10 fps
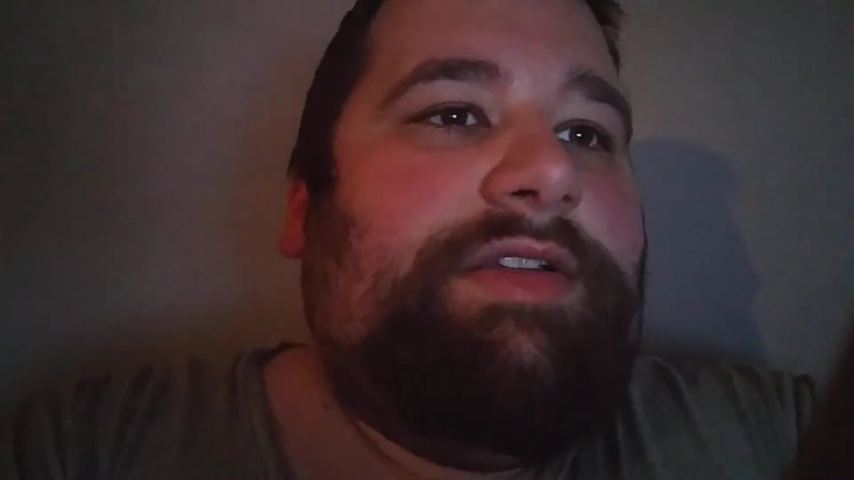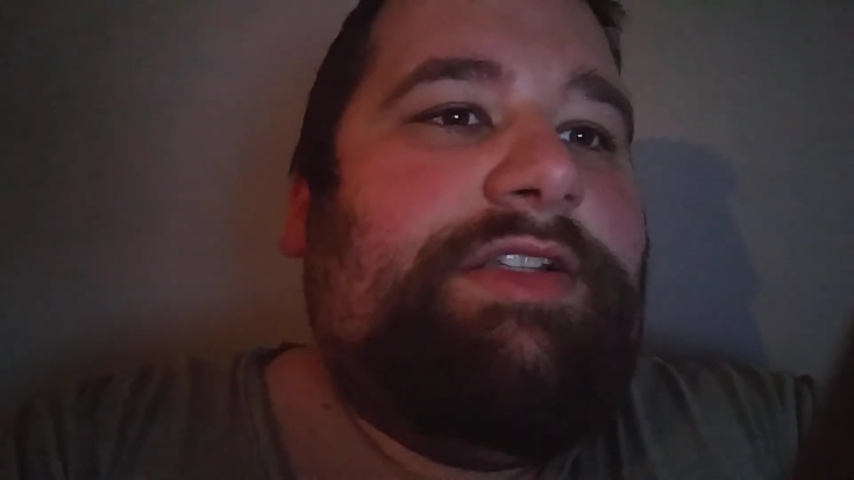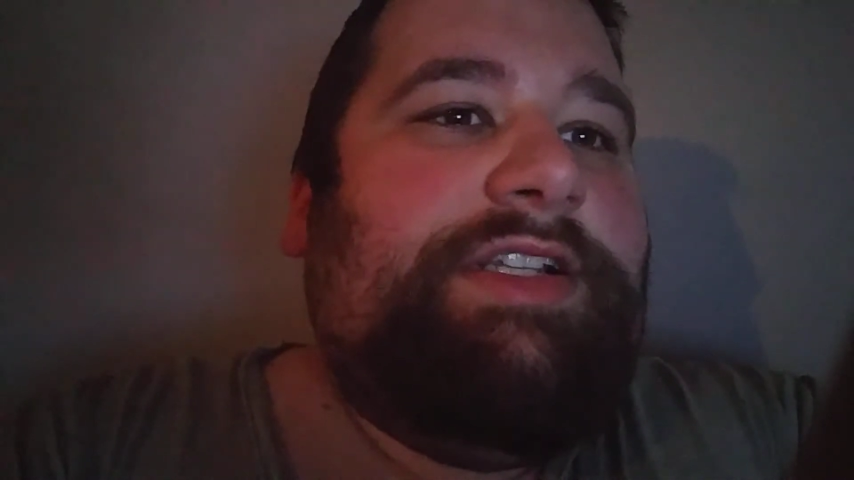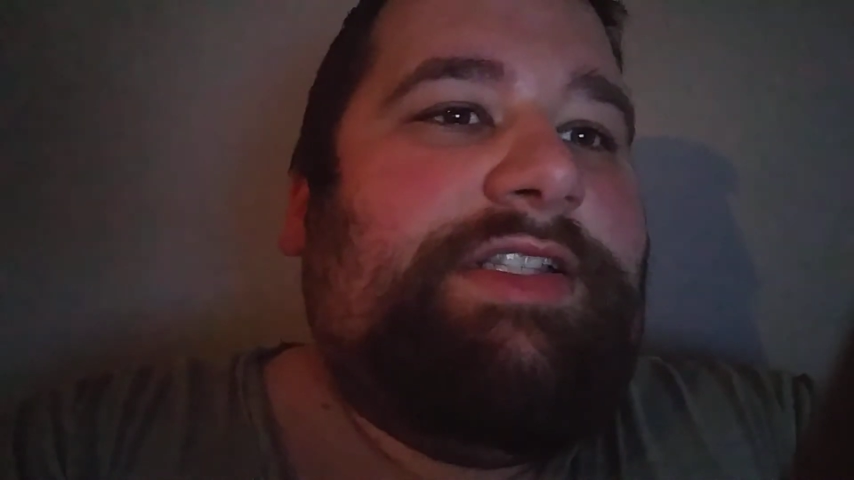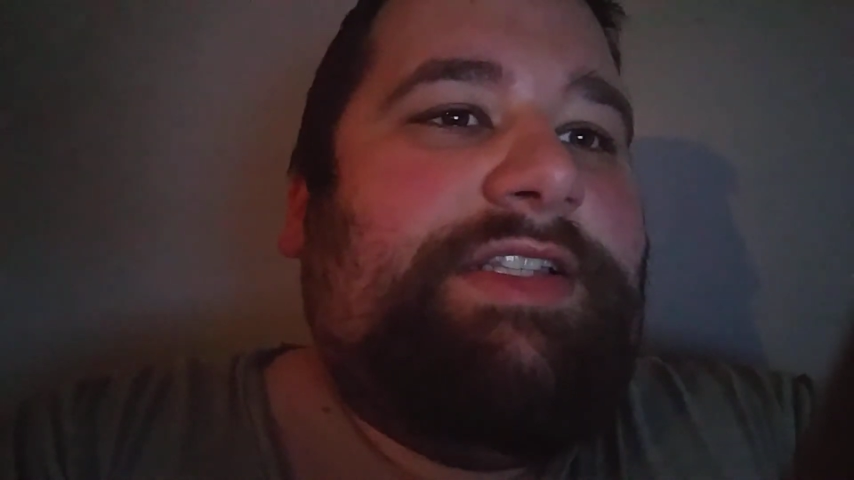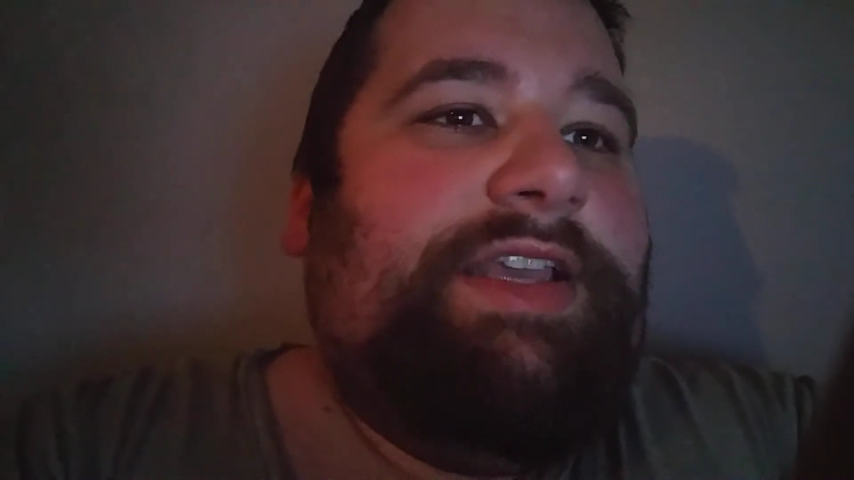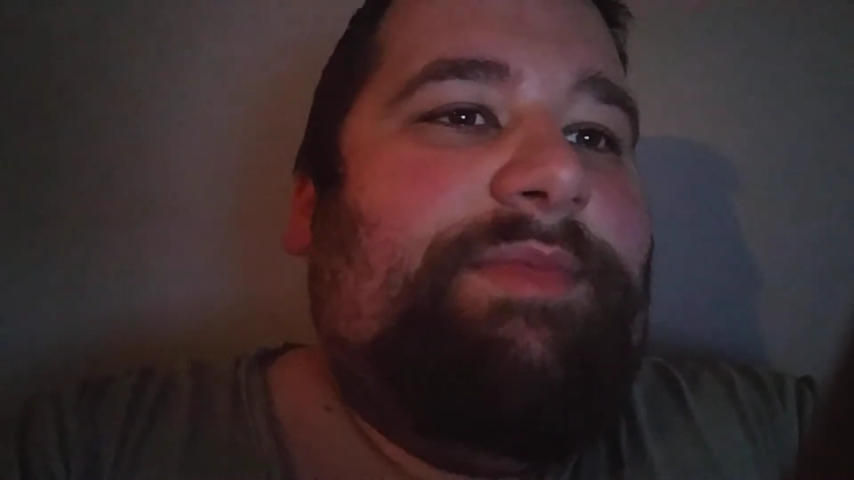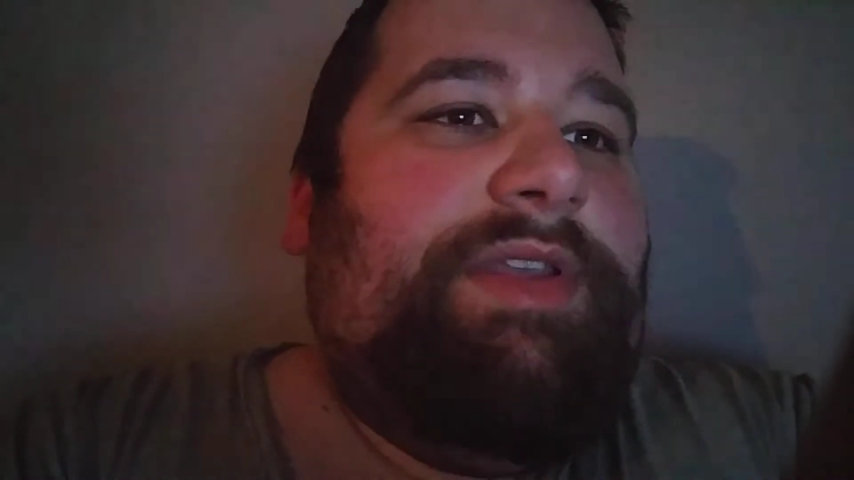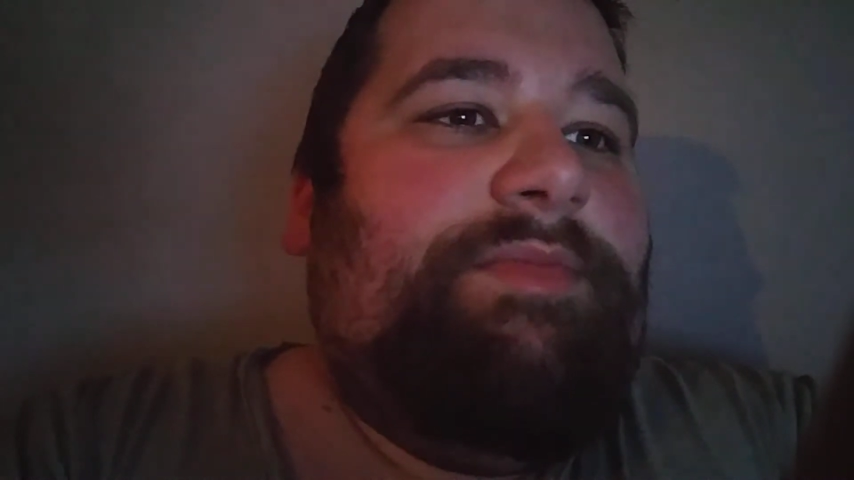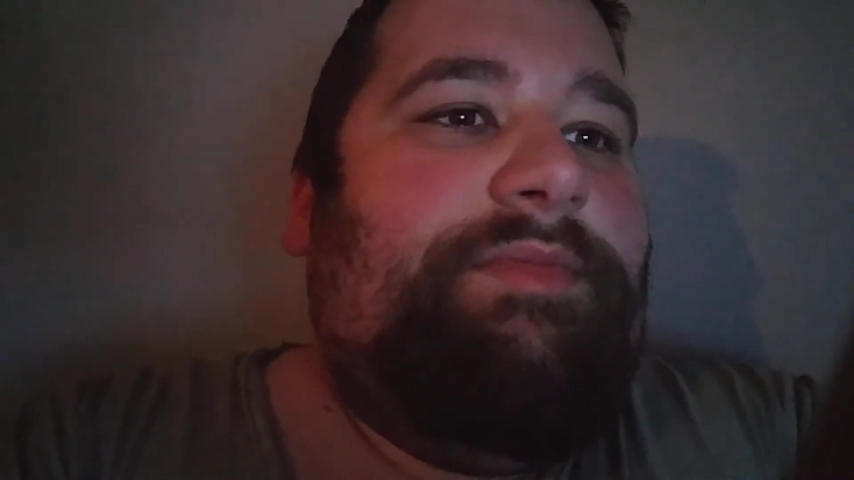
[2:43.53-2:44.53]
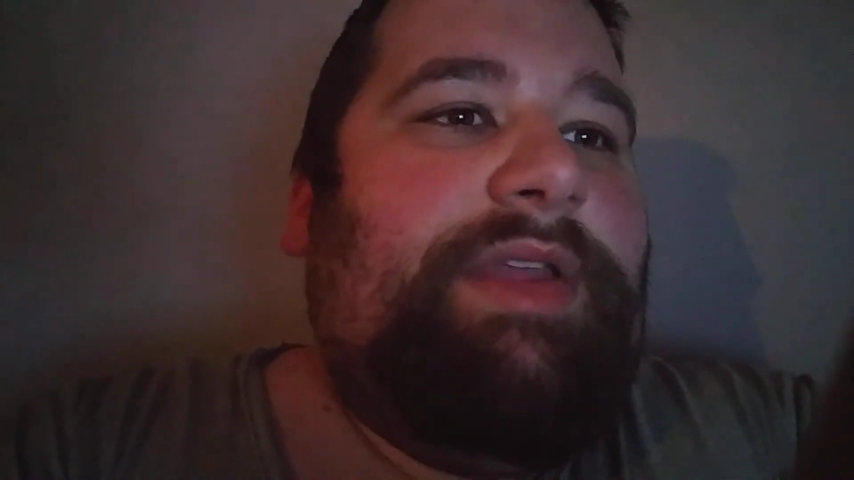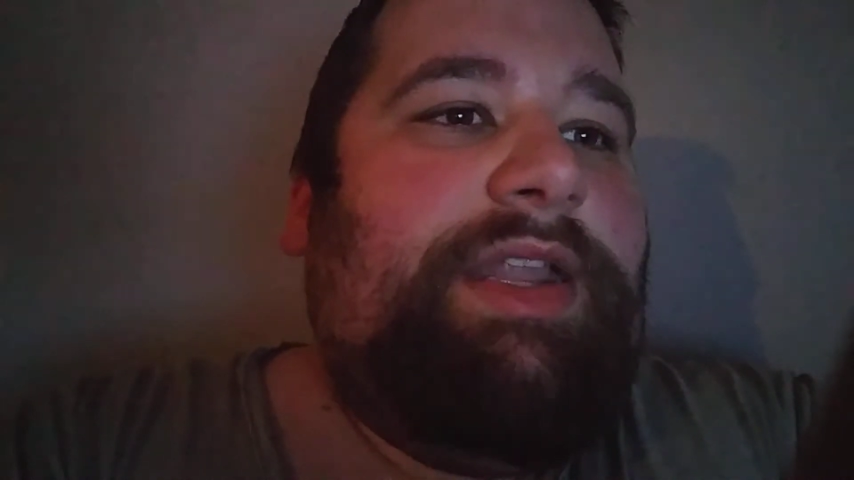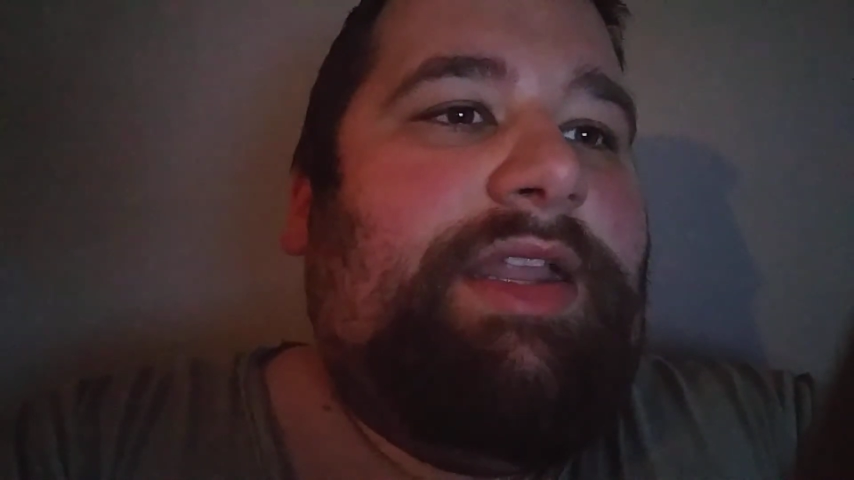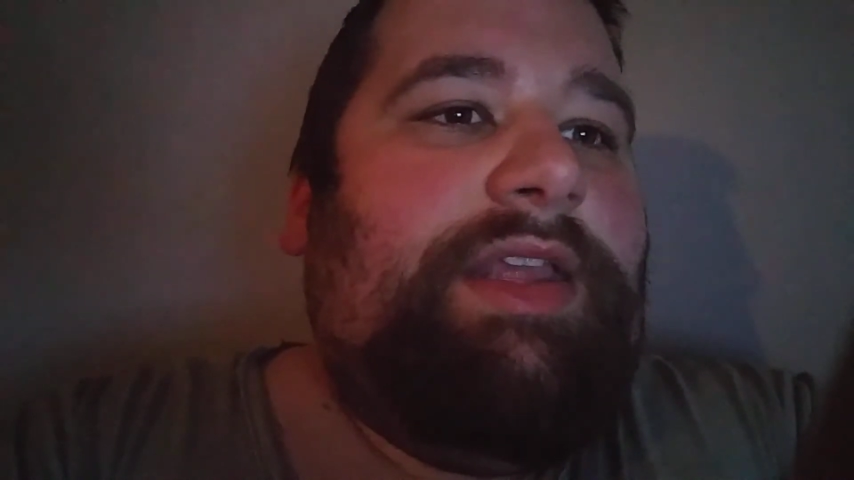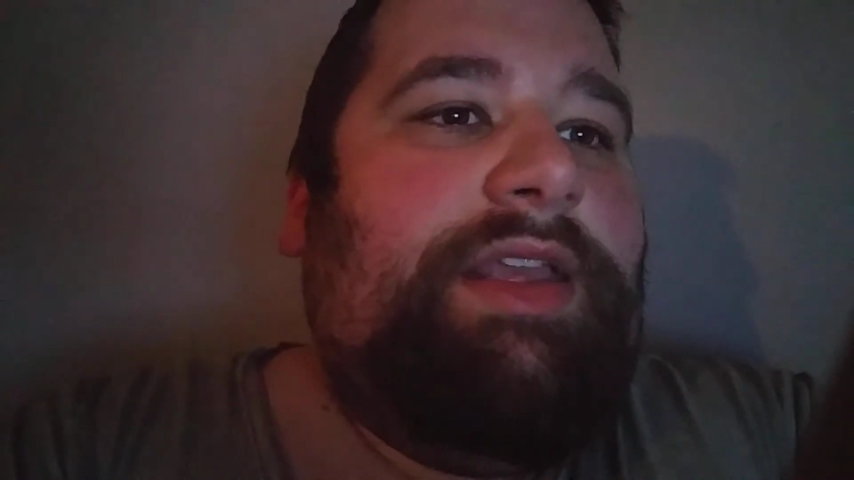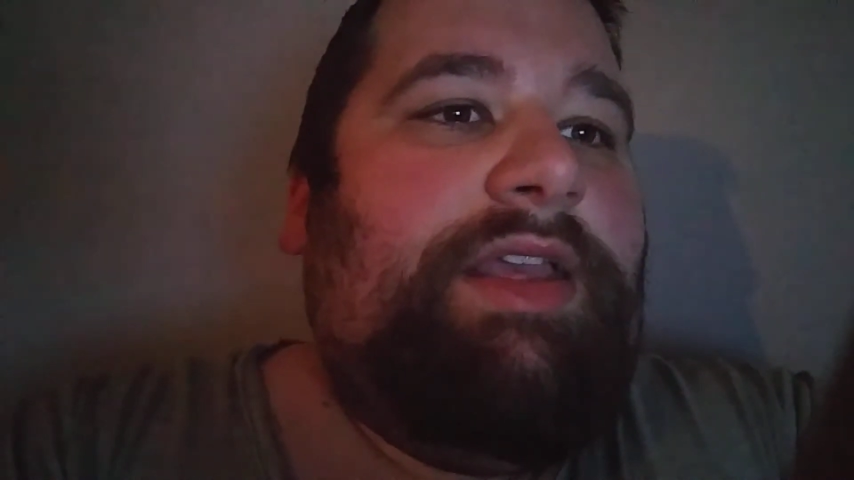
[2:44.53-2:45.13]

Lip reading: Just give me a minute